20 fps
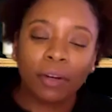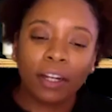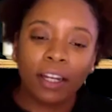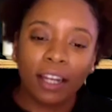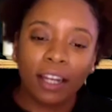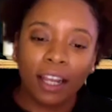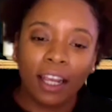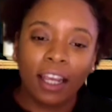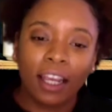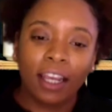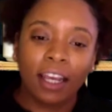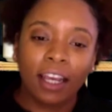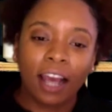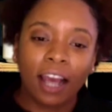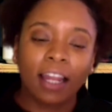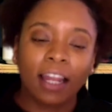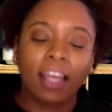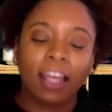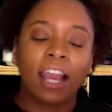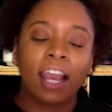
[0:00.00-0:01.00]
neat. I
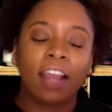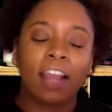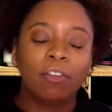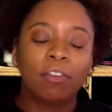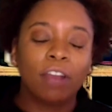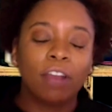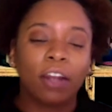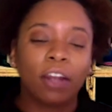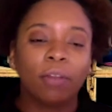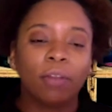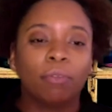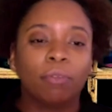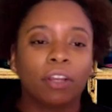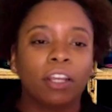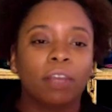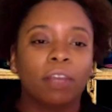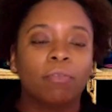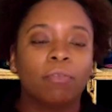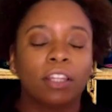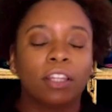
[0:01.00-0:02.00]
like how you kind of bring
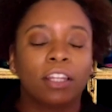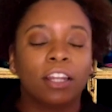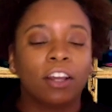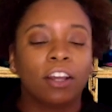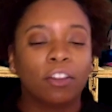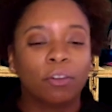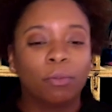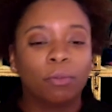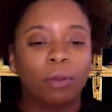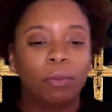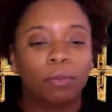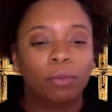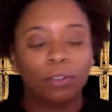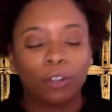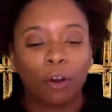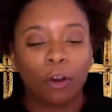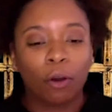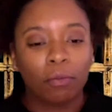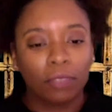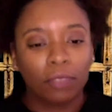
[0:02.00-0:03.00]
it within other people's
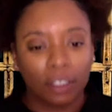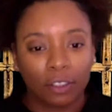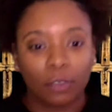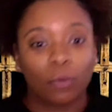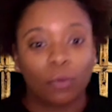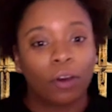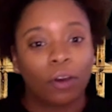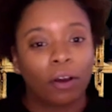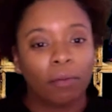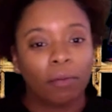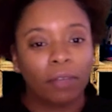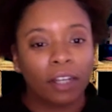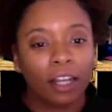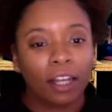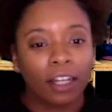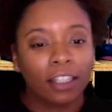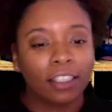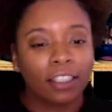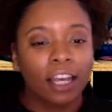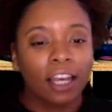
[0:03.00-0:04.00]
homes as well,
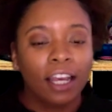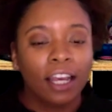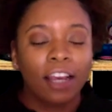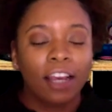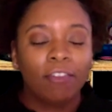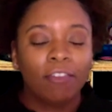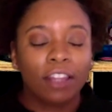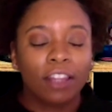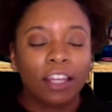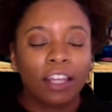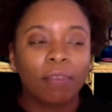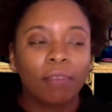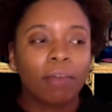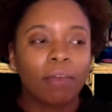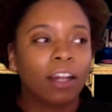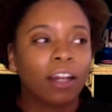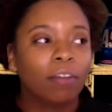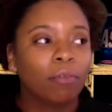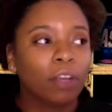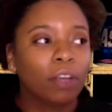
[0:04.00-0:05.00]
because if you think
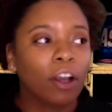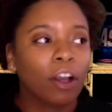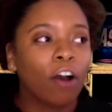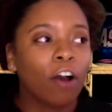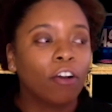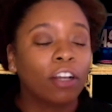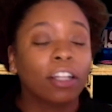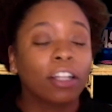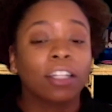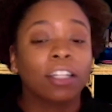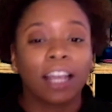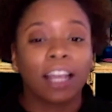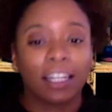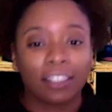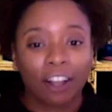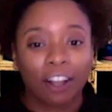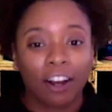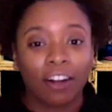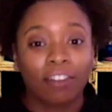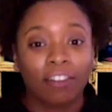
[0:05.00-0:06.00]
about it, we all collect
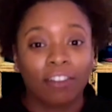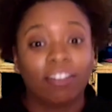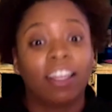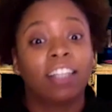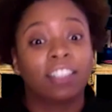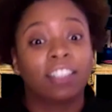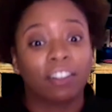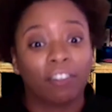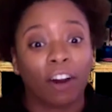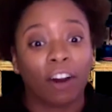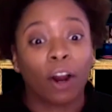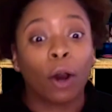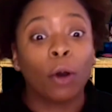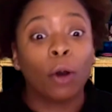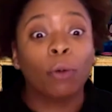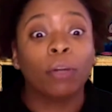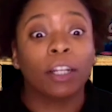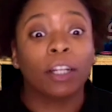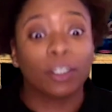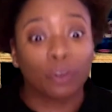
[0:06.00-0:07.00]
things of our
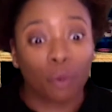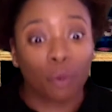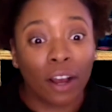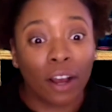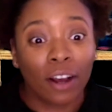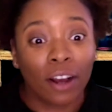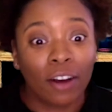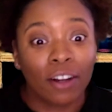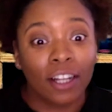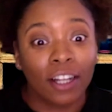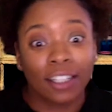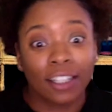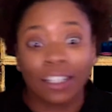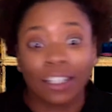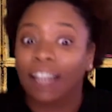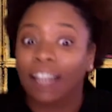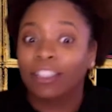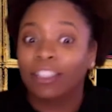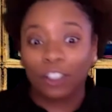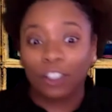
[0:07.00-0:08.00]
own as well, and
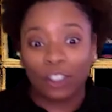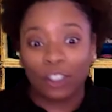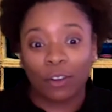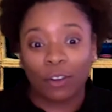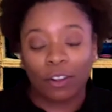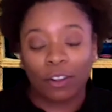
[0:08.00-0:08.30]
to show those.